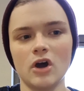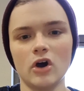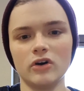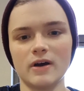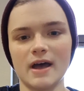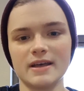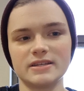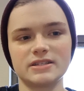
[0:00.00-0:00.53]

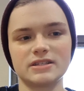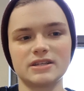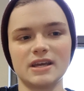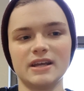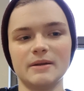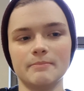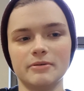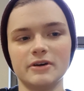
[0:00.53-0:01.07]
arrest
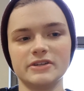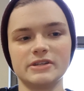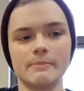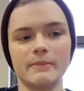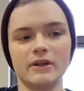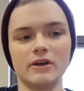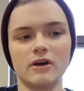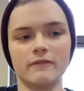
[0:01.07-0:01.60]
and
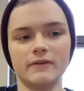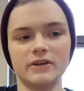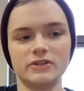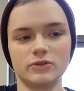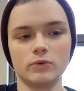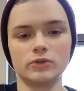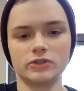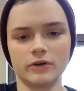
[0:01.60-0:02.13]
imprisonment of a
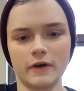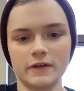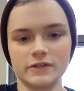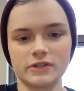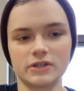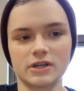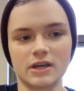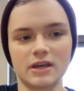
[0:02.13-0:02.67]

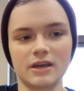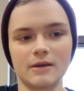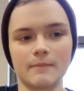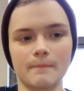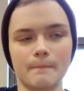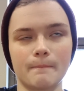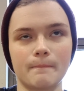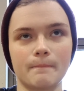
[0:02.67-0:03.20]
socialist
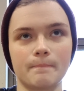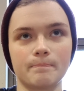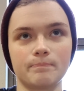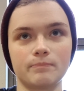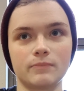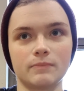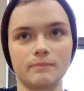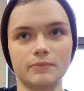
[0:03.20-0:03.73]

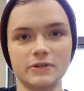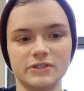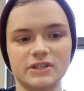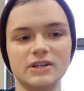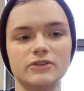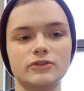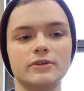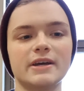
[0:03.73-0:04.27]

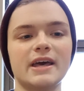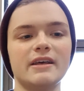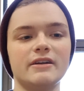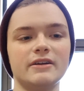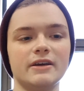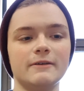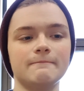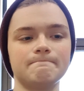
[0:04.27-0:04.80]
presidential
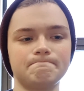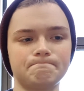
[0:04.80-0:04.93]
candidate.